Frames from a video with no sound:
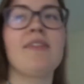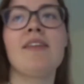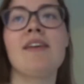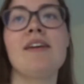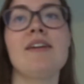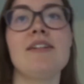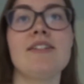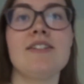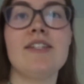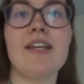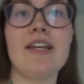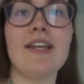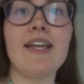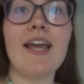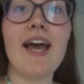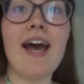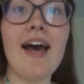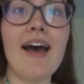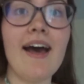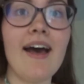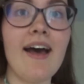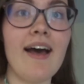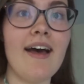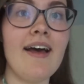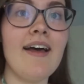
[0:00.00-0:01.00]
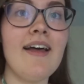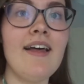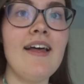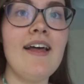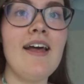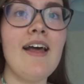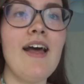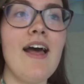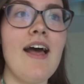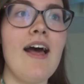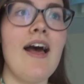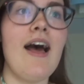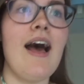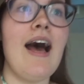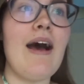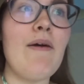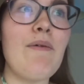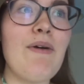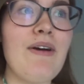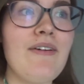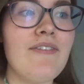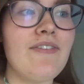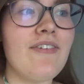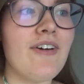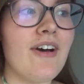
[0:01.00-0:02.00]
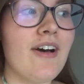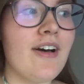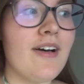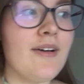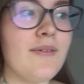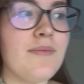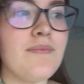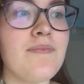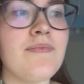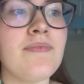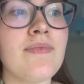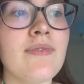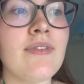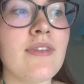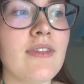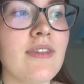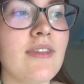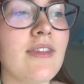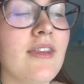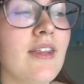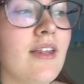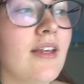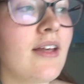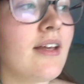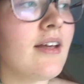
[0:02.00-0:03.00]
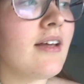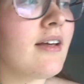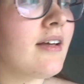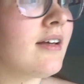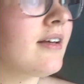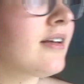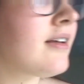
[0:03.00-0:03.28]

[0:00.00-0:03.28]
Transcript: So yeah, however, the